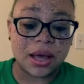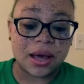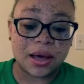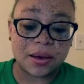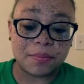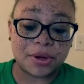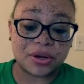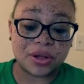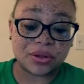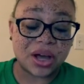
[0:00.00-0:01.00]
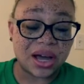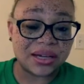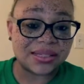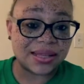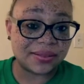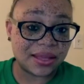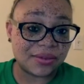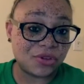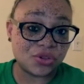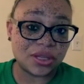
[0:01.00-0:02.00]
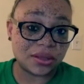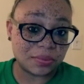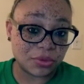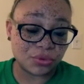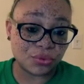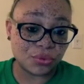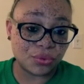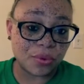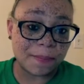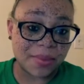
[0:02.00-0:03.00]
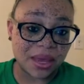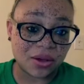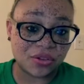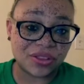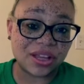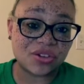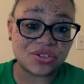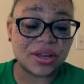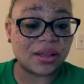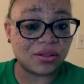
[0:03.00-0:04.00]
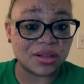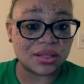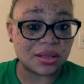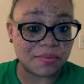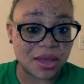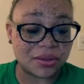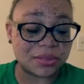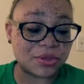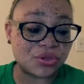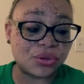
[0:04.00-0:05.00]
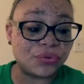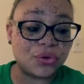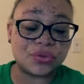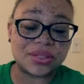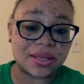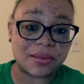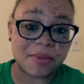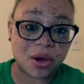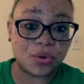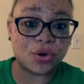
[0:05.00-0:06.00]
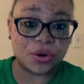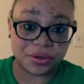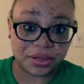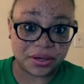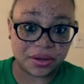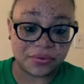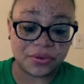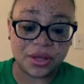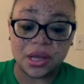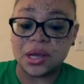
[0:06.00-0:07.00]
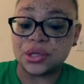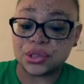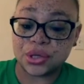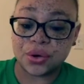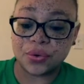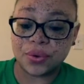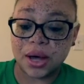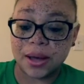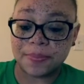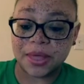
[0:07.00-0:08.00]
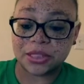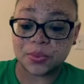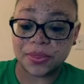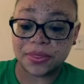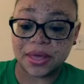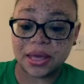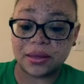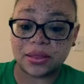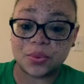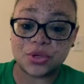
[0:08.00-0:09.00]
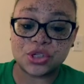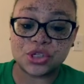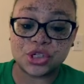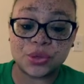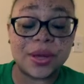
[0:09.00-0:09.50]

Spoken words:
But another con is that if you send them through mail, they can also get lost in the mail, especially if you don't send them out early enough. So that's one thing that we should do.